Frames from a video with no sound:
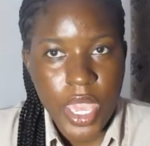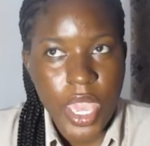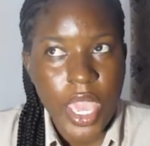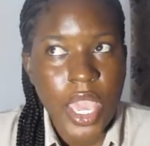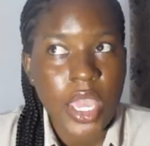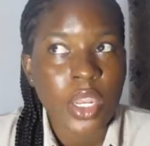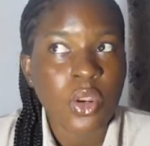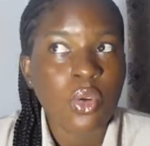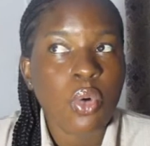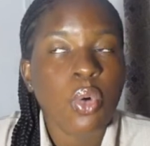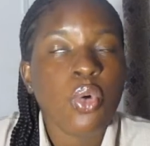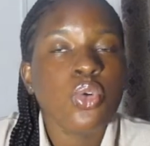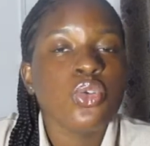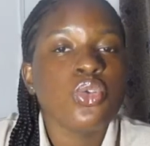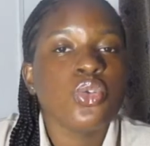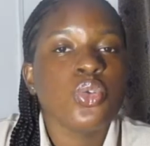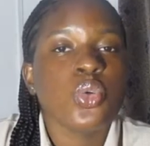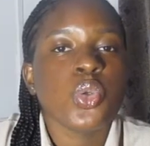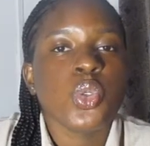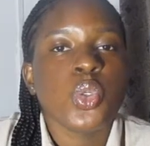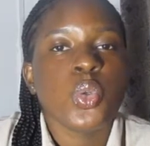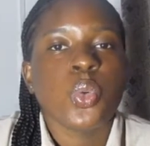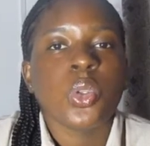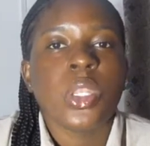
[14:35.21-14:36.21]
And also
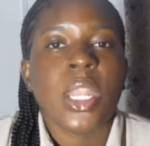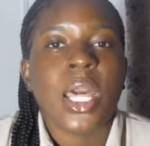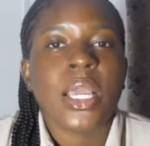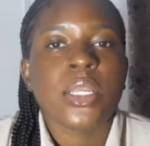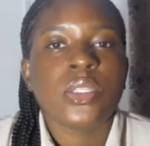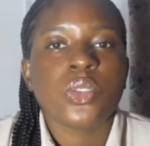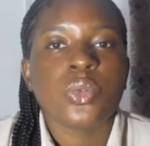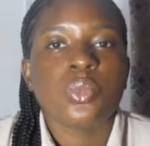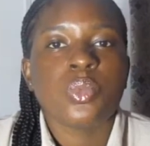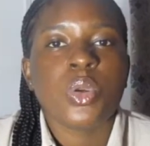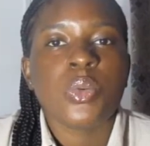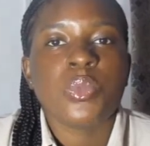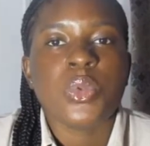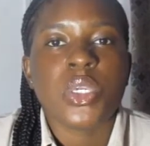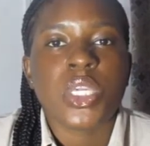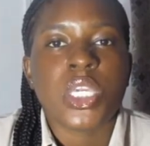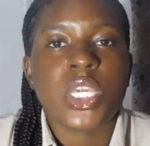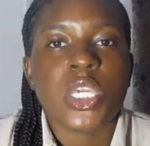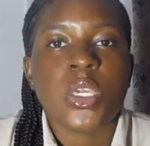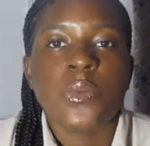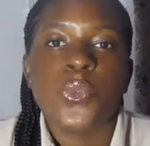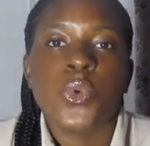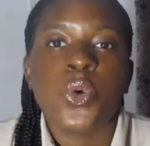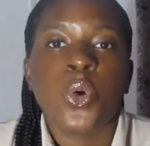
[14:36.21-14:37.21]
you would like to maybe
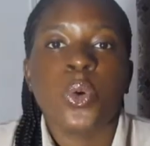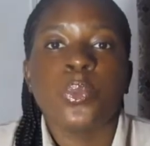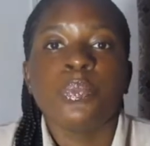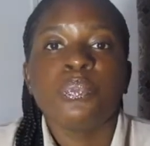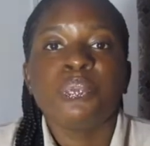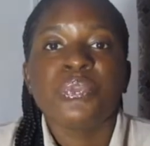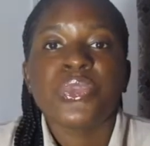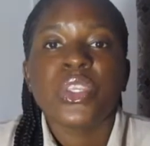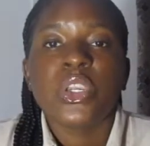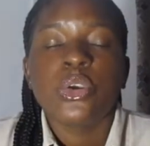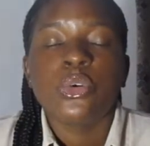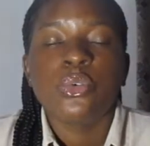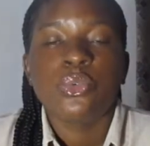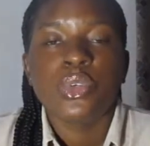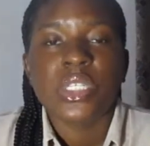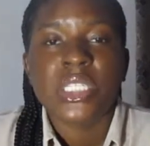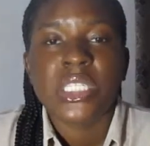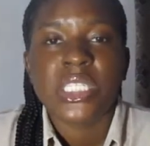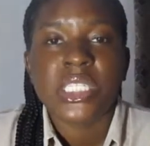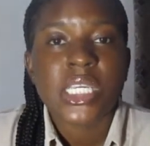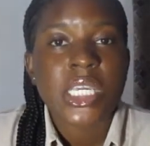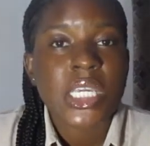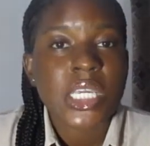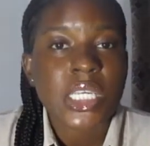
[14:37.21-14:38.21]
keep your
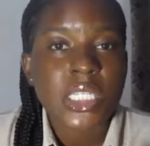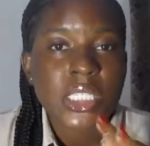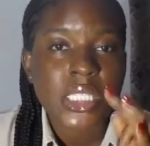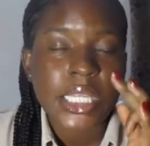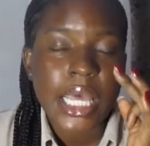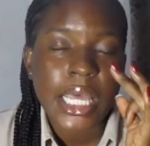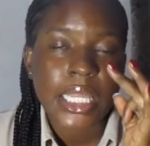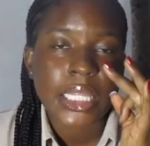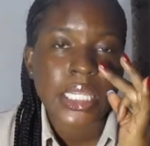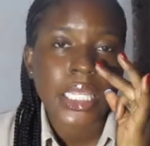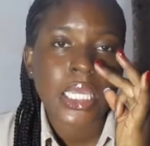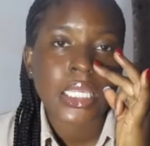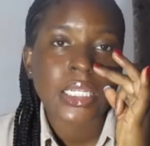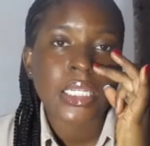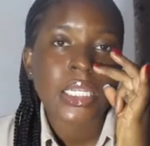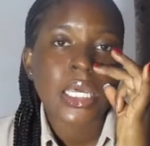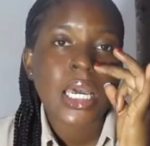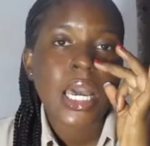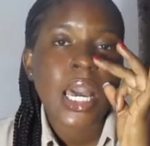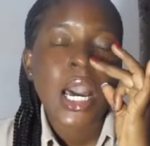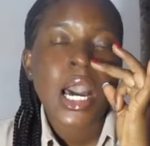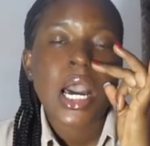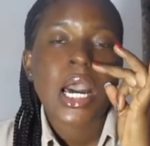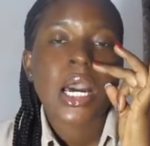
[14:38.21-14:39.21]
receipts, and then
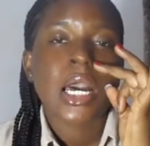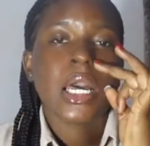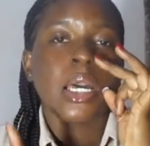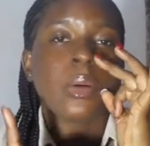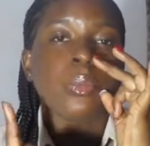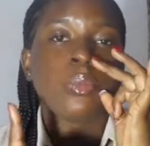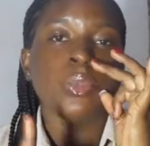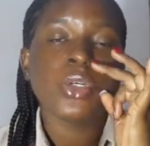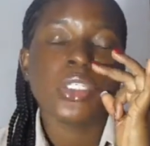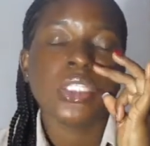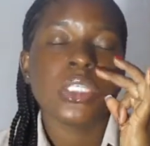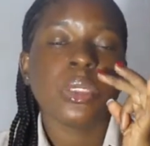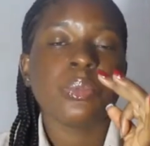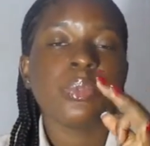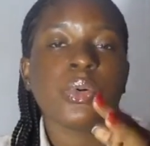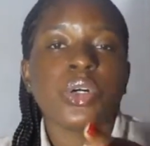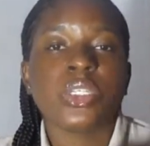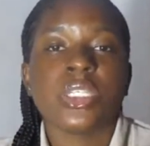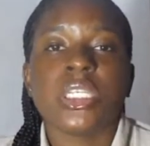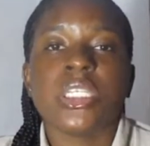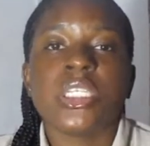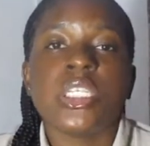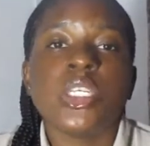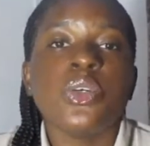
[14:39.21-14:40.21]
most
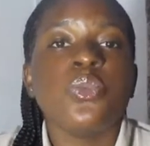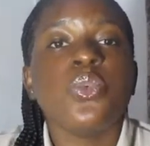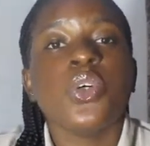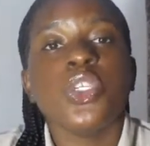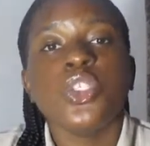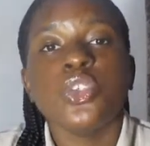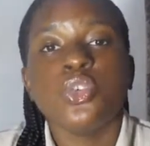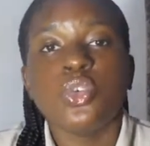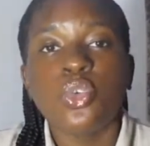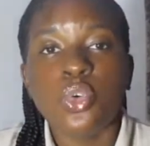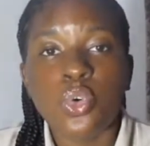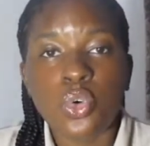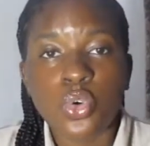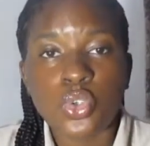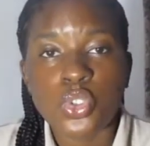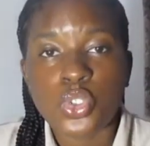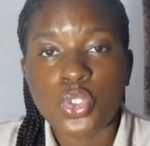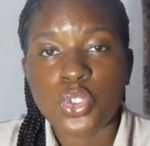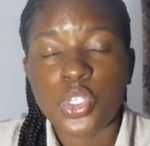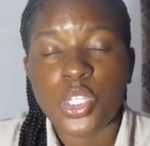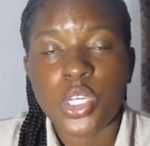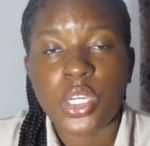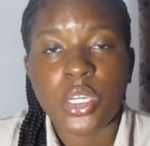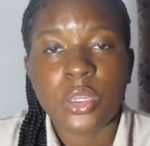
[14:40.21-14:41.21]
importantly, when you go
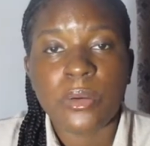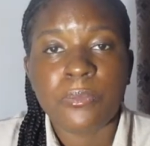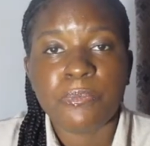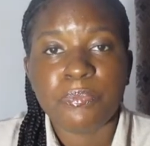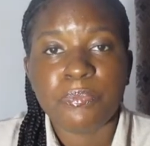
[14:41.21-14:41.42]
to